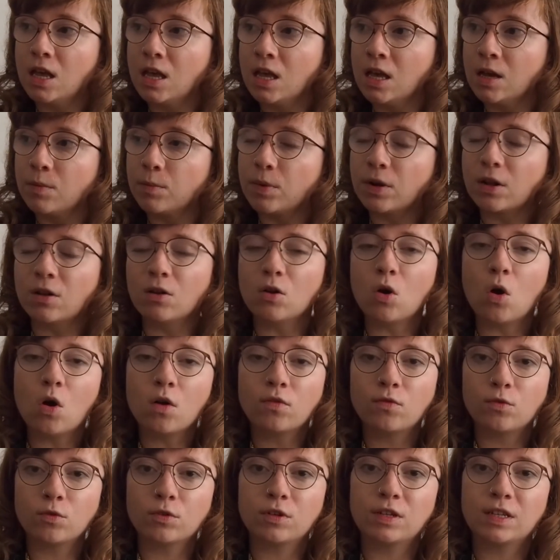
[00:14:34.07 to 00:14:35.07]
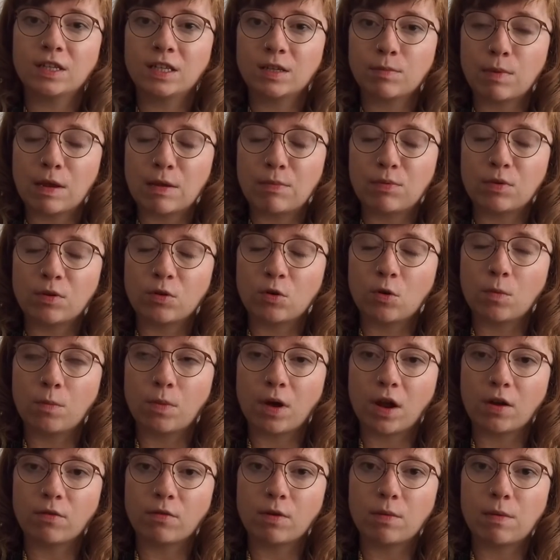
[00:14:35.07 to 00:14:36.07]
But a lot of autistic people,
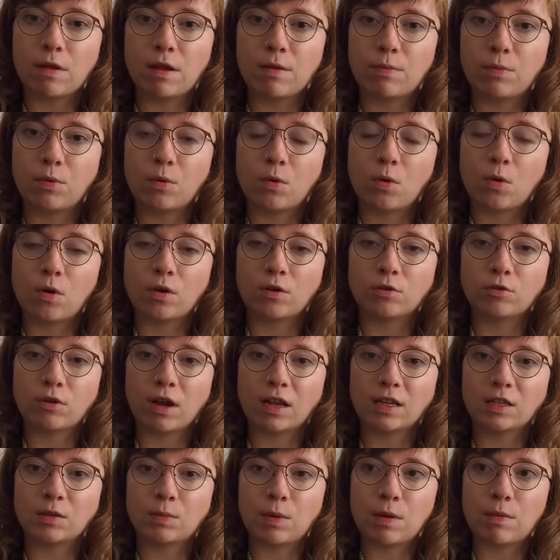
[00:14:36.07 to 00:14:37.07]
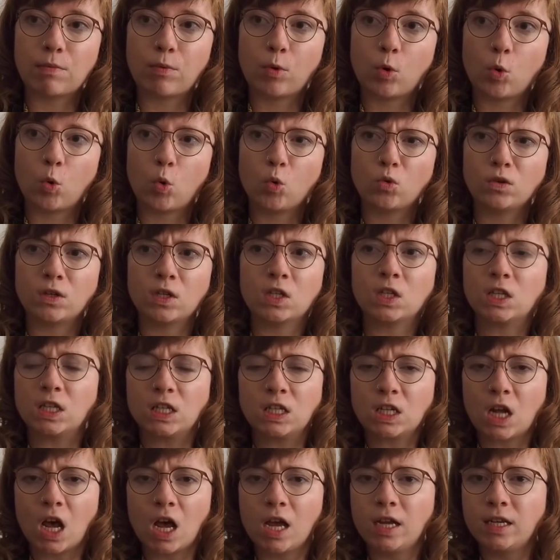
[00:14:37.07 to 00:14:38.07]
non-binary people and trans people just
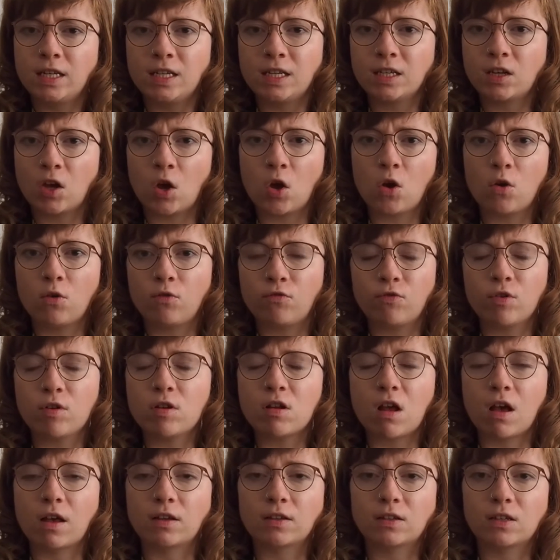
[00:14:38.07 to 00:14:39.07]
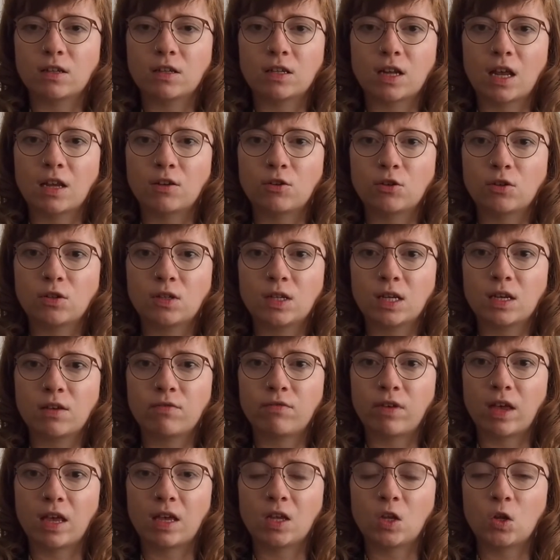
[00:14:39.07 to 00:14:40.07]
decide to go freelance because they're just sick of
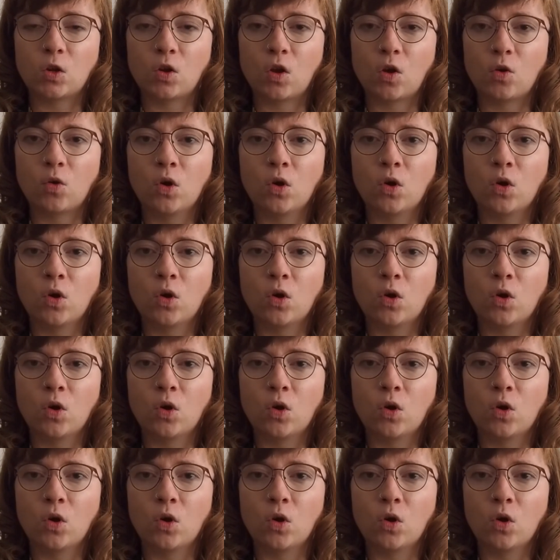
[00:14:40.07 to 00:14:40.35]
it, you know?